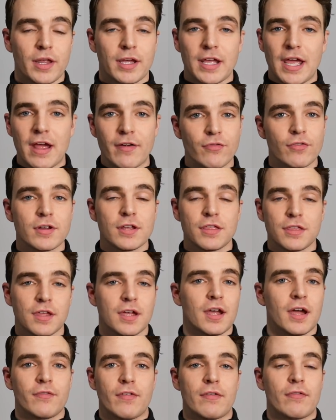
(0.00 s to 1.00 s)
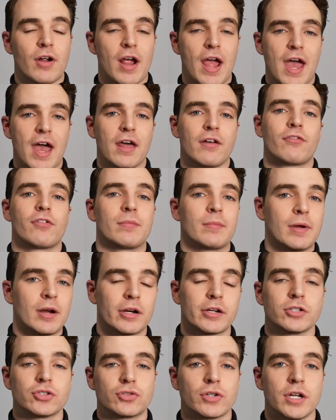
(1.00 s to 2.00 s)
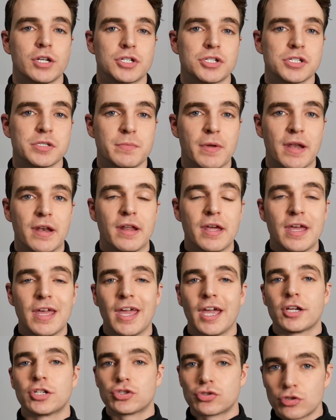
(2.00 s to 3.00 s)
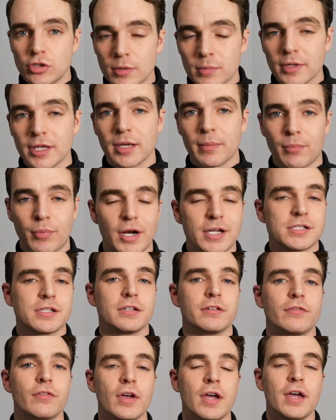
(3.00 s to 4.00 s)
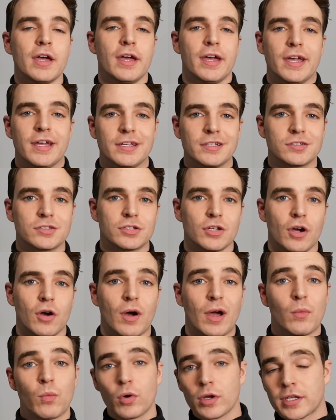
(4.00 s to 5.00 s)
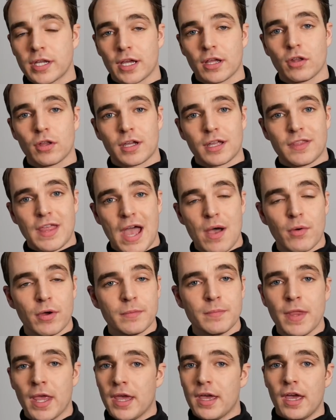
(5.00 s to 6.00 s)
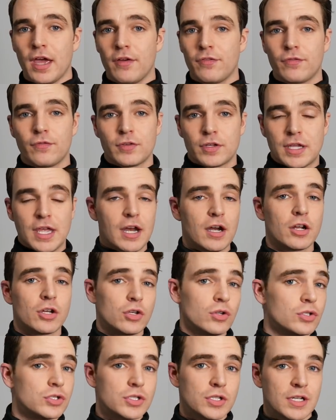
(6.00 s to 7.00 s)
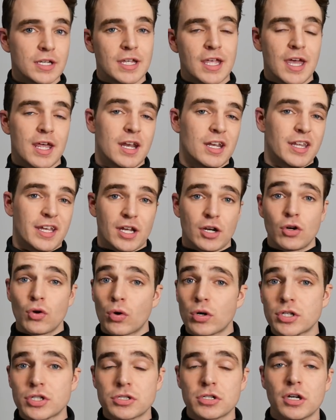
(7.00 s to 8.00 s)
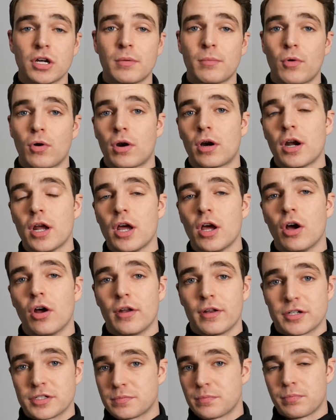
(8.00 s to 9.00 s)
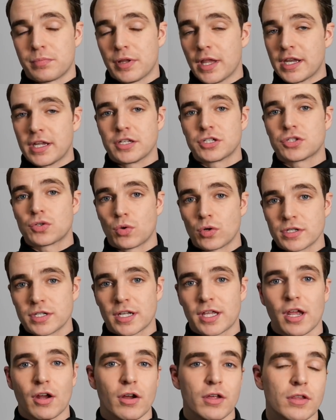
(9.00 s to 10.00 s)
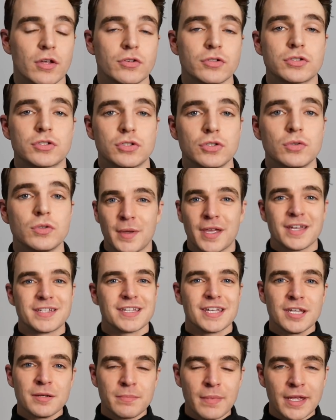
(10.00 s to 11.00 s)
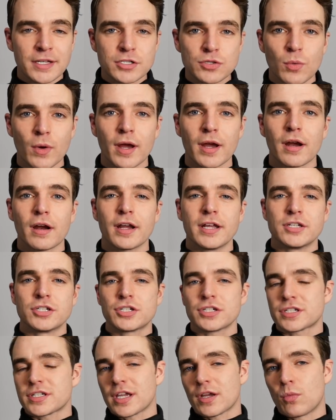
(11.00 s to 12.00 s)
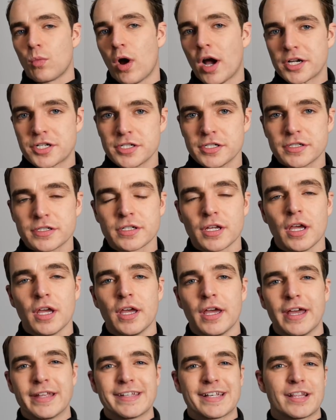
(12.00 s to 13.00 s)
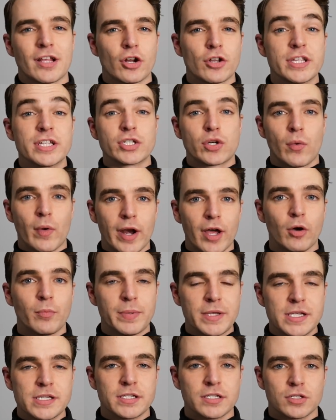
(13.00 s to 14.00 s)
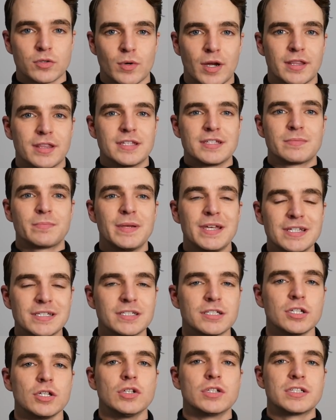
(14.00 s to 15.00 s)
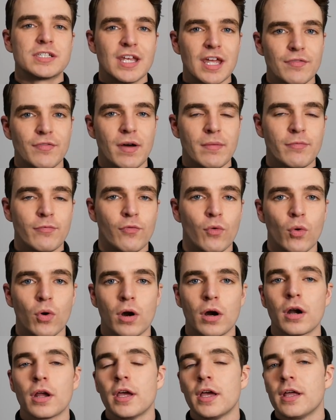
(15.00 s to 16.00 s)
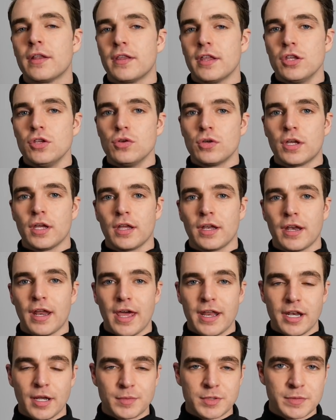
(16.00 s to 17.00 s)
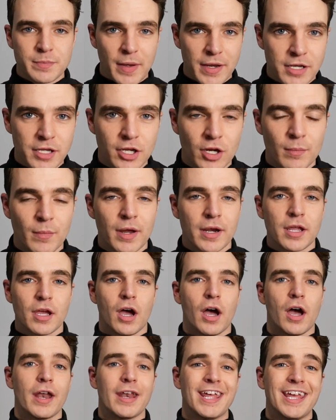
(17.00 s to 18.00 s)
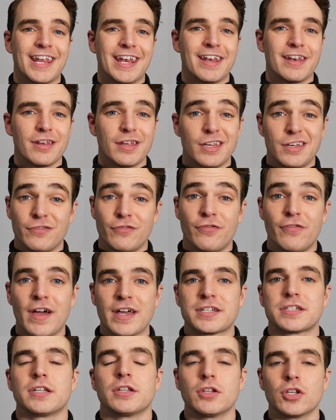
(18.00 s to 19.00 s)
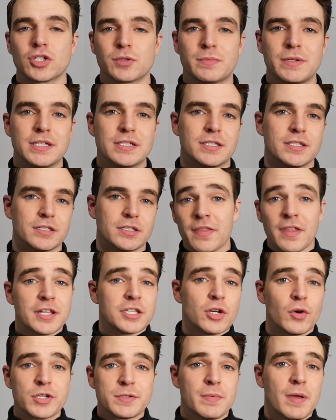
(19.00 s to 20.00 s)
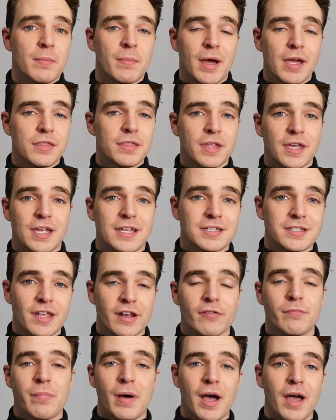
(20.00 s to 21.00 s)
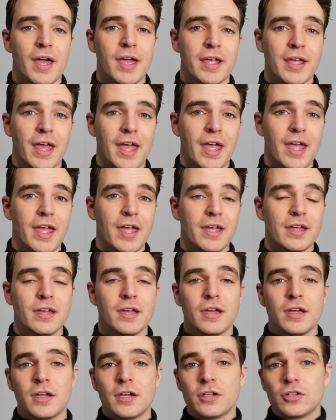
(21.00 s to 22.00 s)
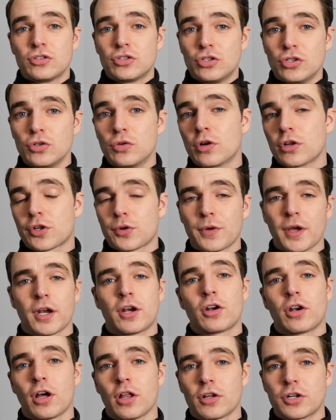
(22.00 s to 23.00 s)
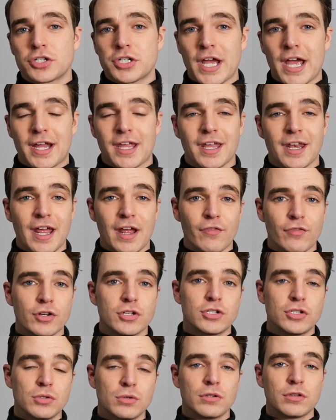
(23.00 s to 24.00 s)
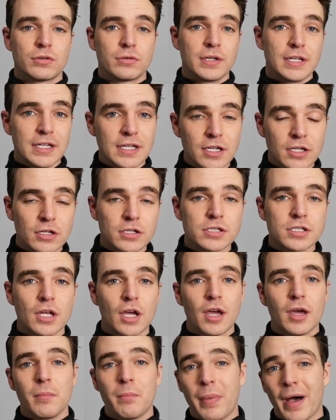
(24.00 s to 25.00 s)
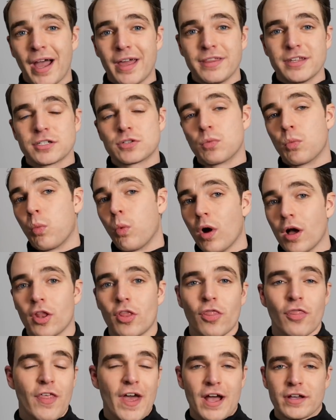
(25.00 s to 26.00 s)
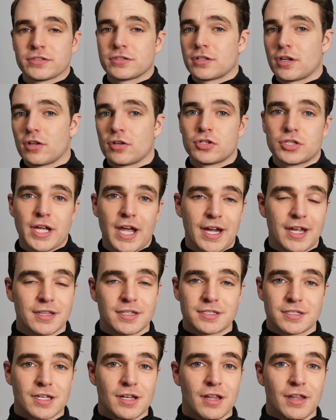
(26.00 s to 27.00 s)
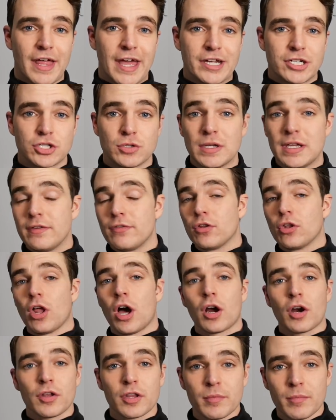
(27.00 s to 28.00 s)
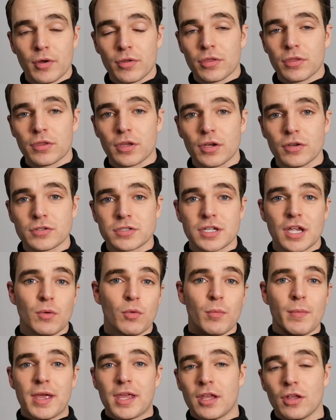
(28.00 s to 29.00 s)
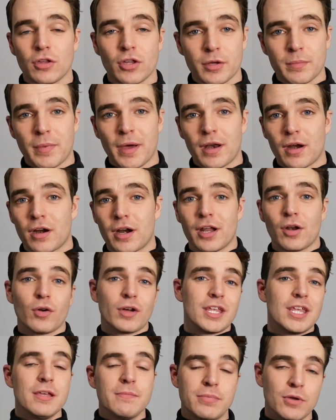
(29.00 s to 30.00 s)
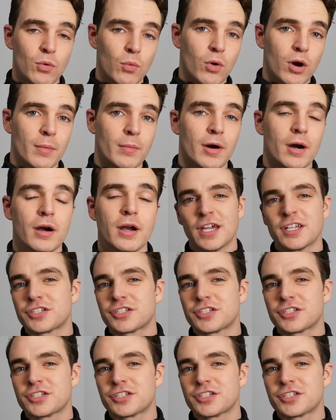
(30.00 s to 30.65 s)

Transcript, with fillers: Like everything I've ever had from American Trench has been extremely impressive. And so I would take a look at that one. If Canada Goose you can get at like a Nordstrom or, or there's plenty of stores that carry those too. Because in menswear and just like watches, it's like there are these grail pieces, right? These pieces that you save up for that you can end up spending your money on and invest in those pieces. And that's always been my thing. Instead of buying a two or three hundred dollar jacket every two and three years buy this $1,000 jacket that's gonna last you even longer than both of those. It will make you look better, it'll keep you warmer.